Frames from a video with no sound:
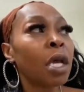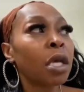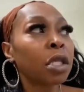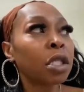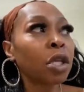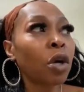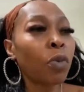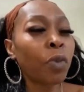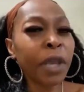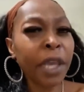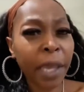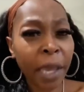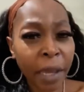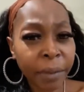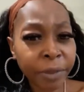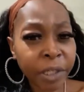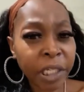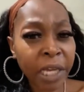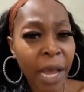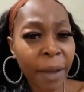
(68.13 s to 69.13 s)
So we
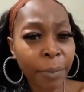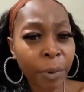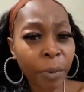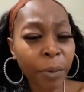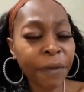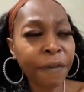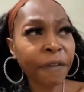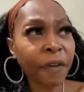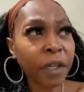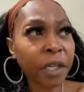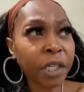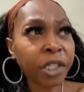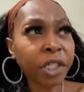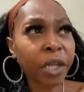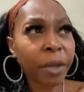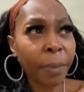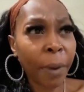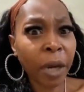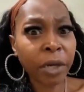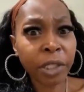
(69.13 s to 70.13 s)
kept shopping. We finished
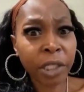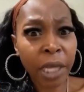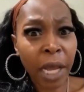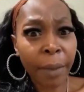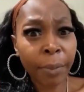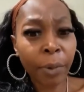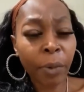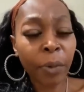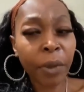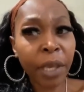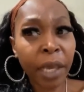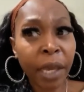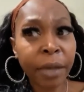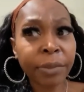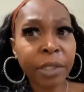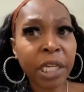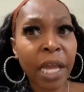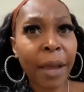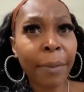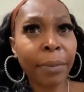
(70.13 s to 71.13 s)
up our shopping. We kept
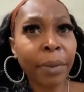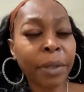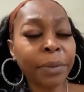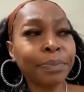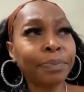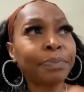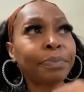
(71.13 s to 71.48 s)
shopping.